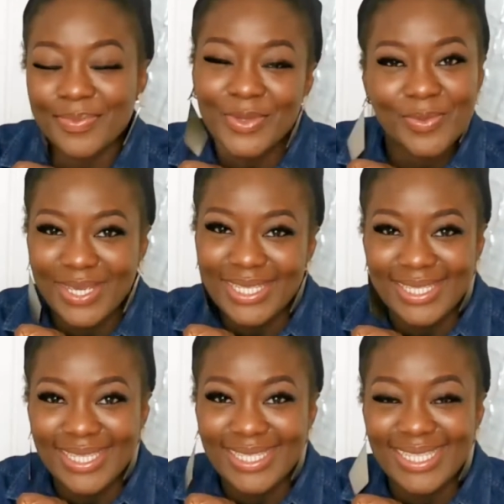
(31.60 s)
small
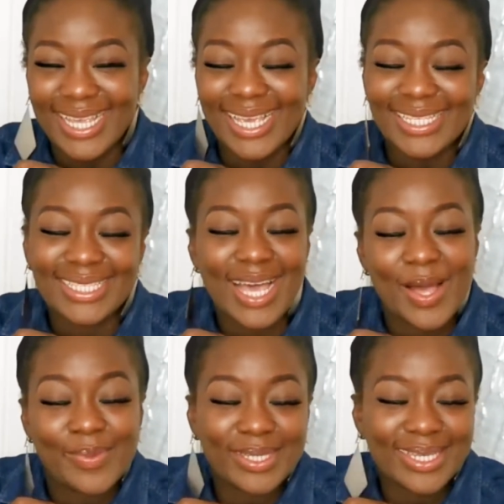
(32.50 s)
businesses.
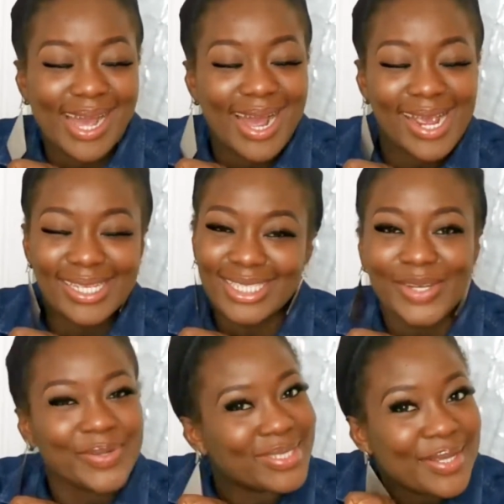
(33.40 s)
Come on guys,
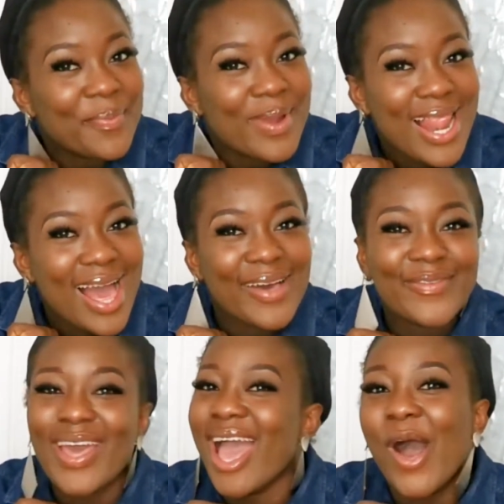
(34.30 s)
show some
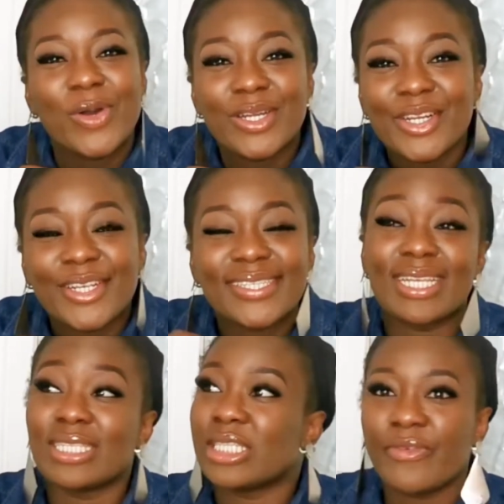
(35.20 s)
love. Order
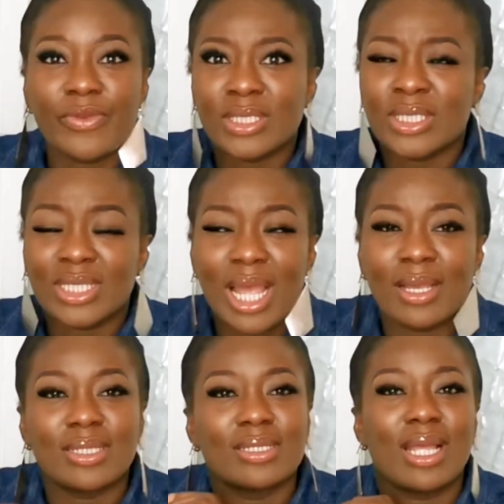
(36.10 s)
yours. There's different
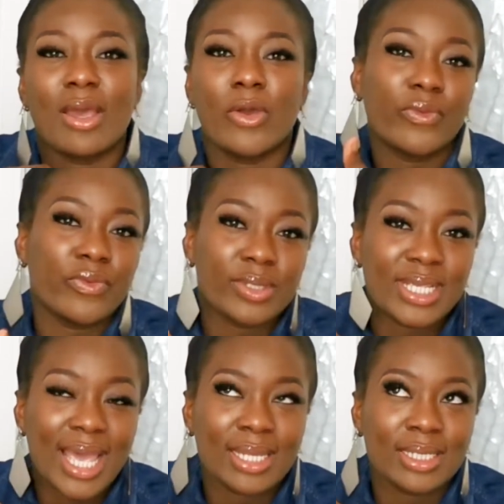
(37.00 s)
styles. There's like over
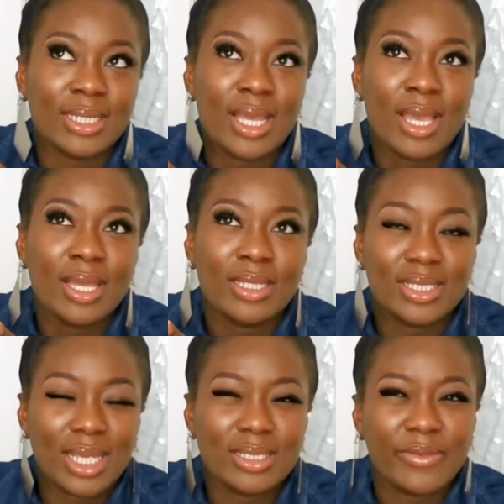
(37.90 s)
10
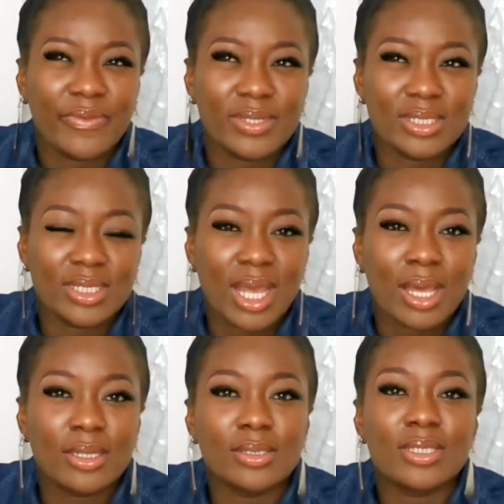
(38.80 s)
different
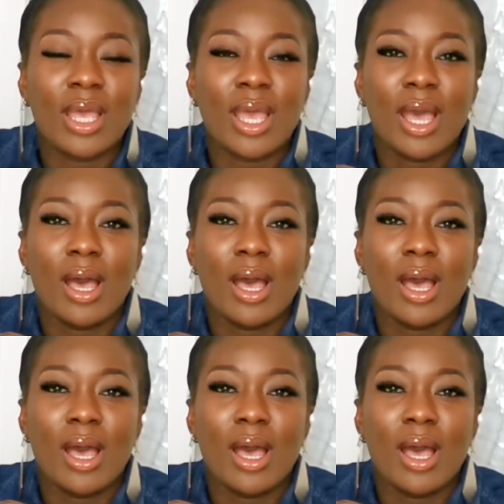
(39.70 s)
styles.